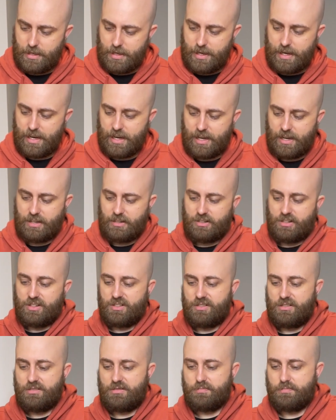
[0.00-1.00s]
and
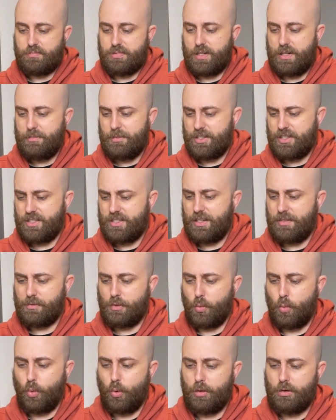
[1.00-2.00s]
you pretty much just have to
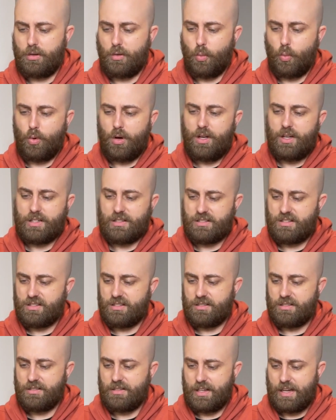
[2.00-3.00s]
water it
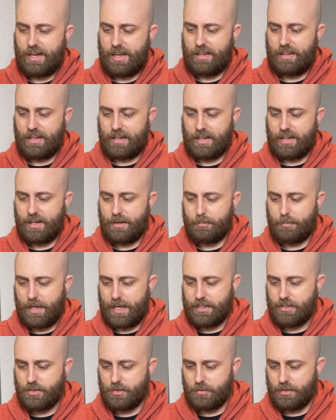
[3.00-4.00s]
once and then come
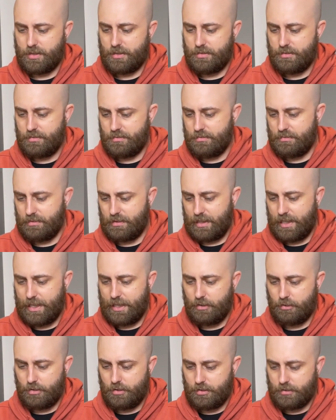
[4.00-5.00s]
back to it
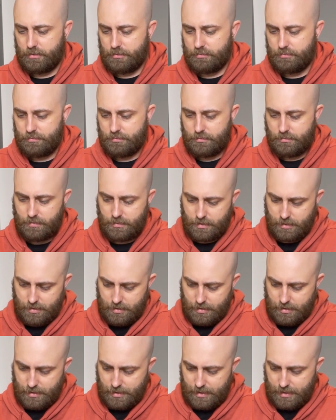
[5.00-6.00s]
later on.
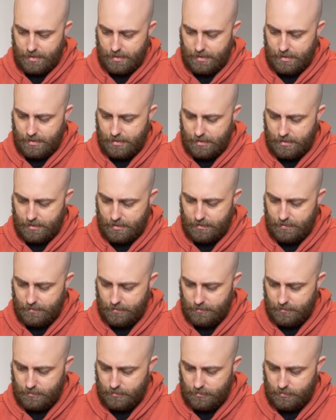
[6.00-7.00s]
And
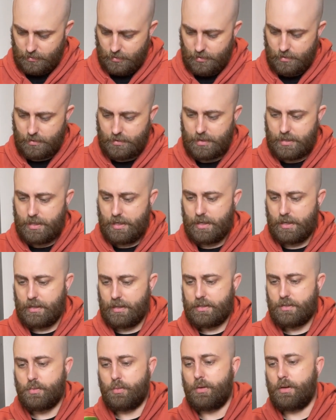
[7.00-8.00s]
so yeah,
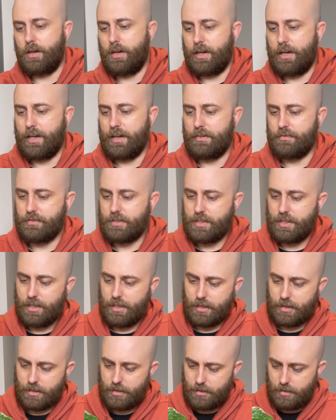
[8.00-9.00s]
that's what I have
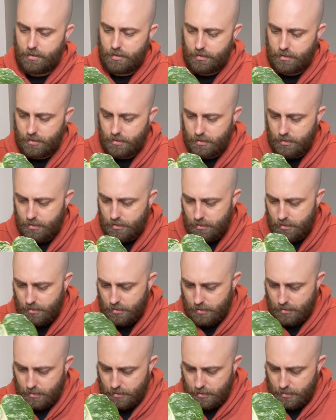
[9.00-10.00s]
done.
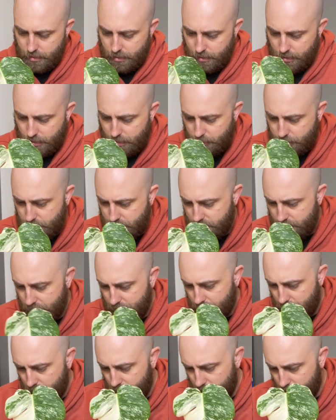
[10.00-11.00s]
And I'm just
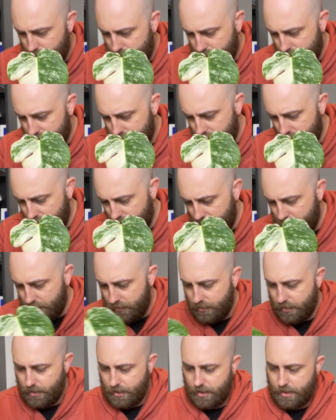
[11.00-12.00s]
having a look to see,
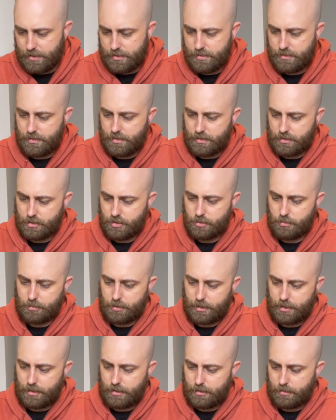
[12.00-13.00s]
this thing hasn't
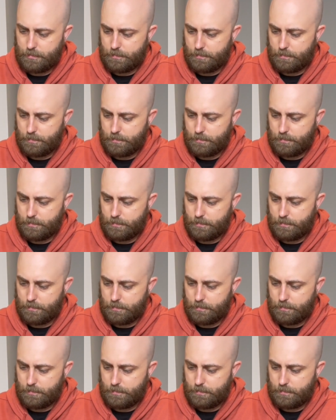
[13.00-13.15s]
actually